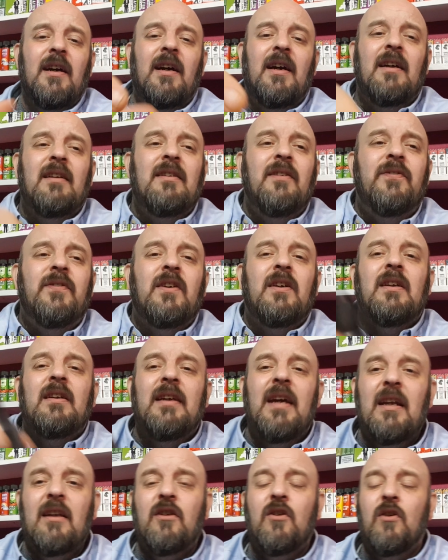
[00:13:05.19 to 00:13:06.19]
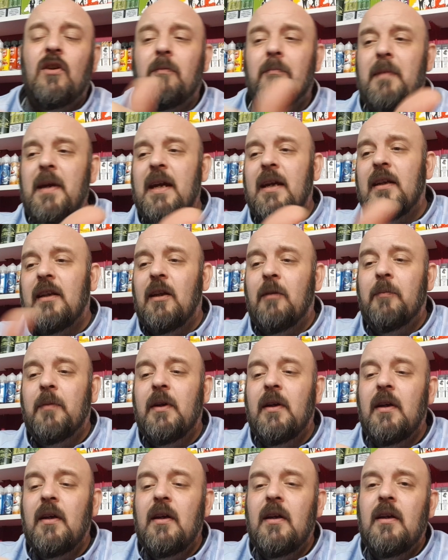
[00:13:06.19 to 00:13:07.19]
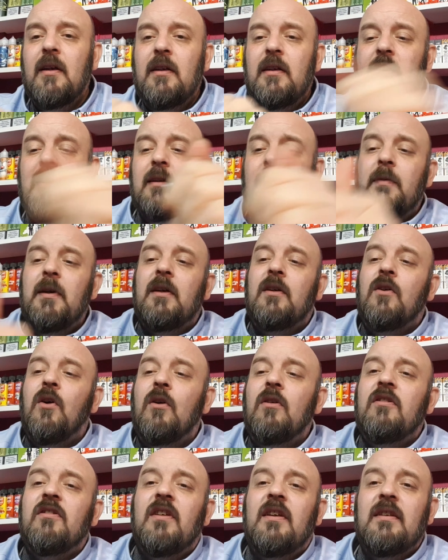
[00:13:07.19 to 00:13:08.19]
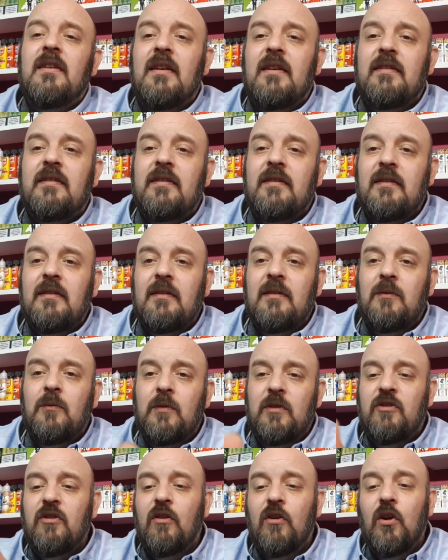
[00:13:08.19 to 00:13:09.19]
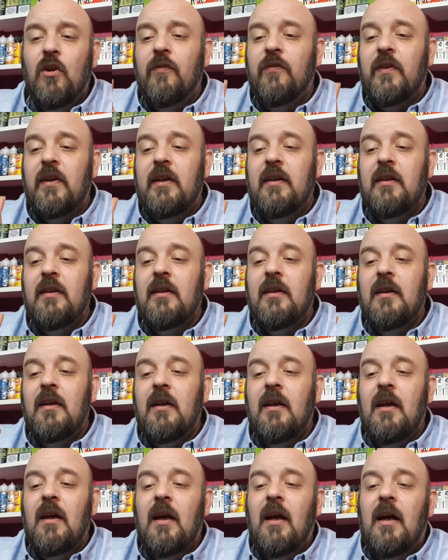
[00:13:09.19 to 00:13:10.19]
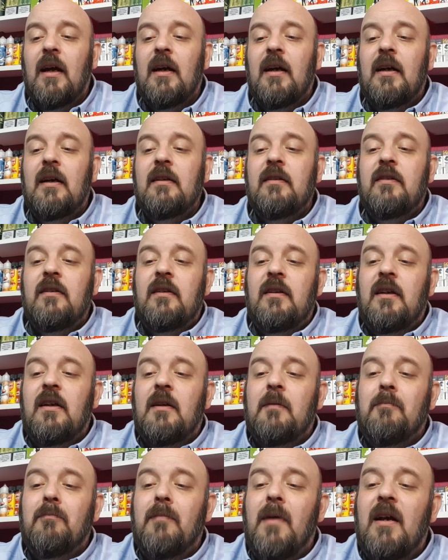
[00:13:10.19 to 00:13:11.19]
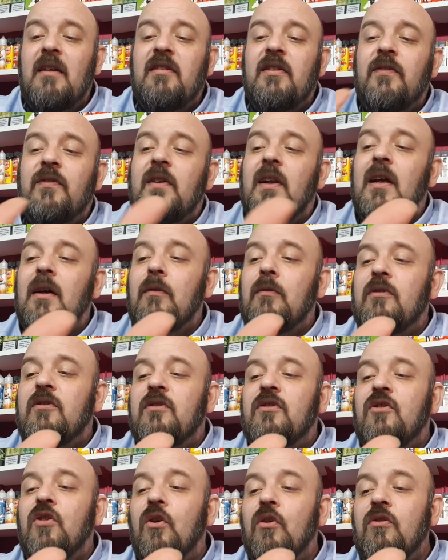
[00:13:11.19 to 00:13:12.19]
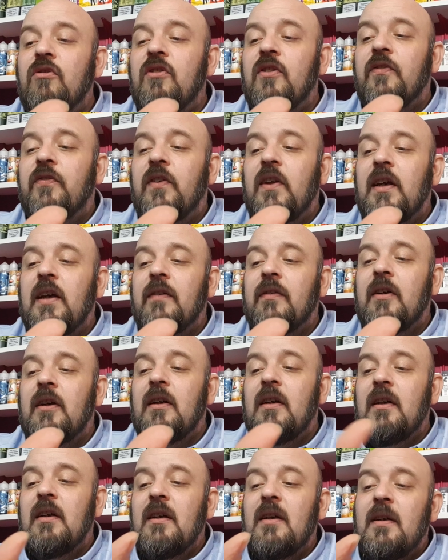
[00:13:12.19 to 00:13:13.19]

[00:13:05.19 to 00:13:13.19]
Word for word: And if you can get good at making them, you can make coils like this, which are lovely, and you get massive clouds, tons of flavor,